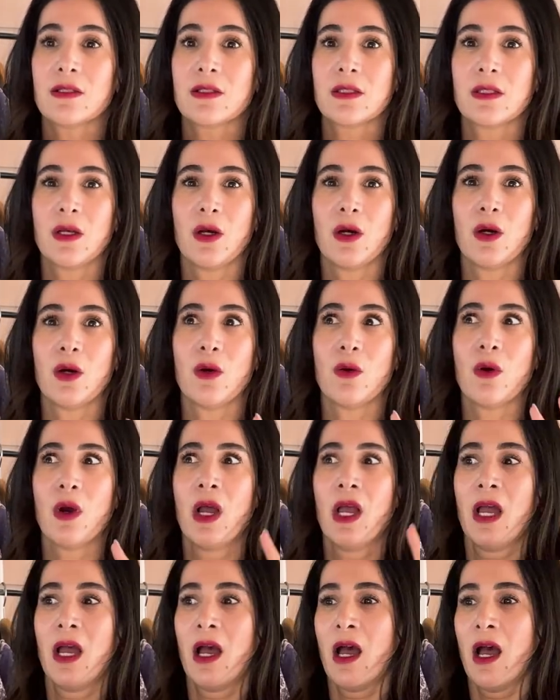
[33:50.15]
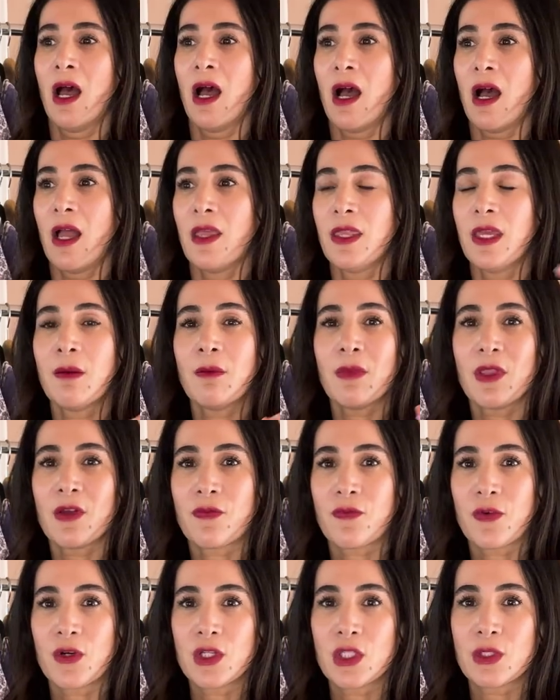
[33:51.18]
So I think the
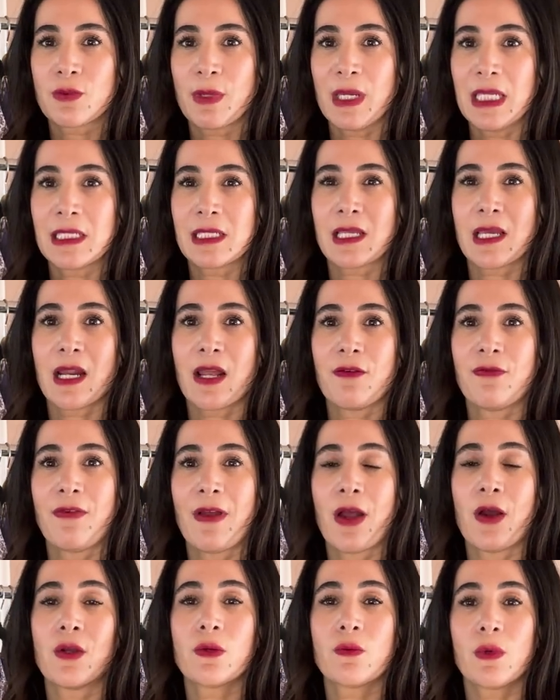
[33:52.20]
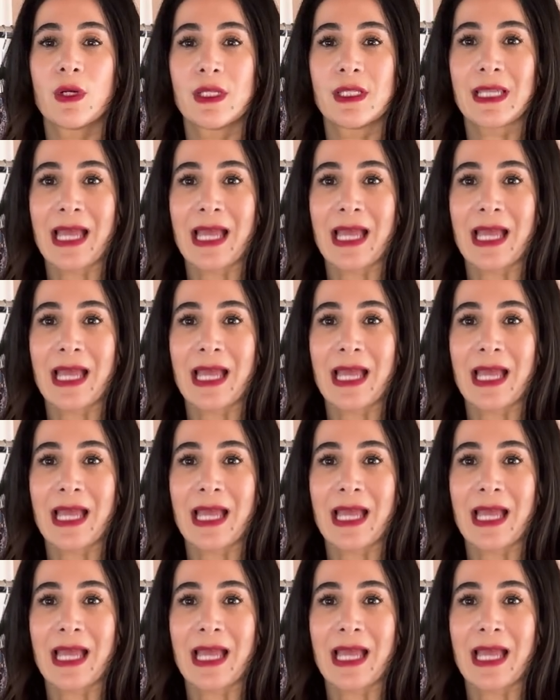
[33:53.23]
first piece that I found was